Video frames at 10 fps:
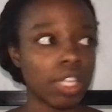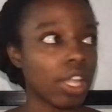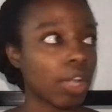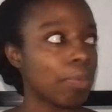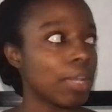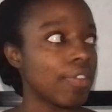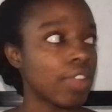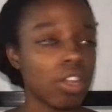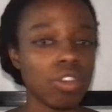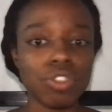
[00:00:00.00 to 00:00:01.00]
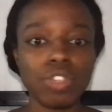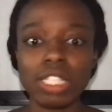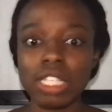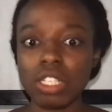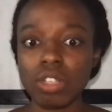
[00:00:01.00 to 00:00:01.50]
They could be living on the street,
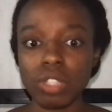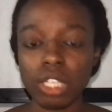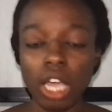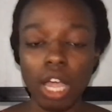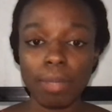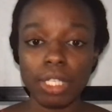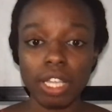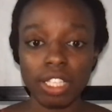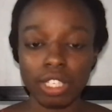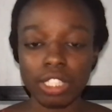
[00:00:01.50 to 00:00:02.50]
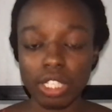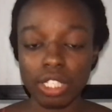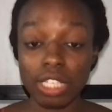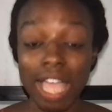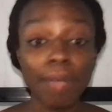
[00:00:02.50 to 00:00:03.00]
eating out of garbage, etc.,
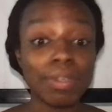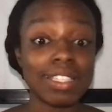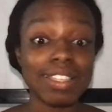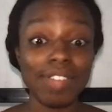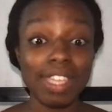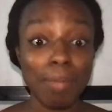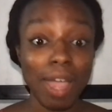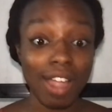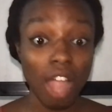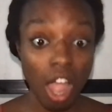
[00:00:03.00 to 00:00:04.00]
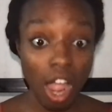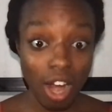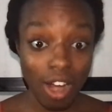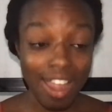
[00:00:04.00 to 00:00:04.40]
etc. I was living in my car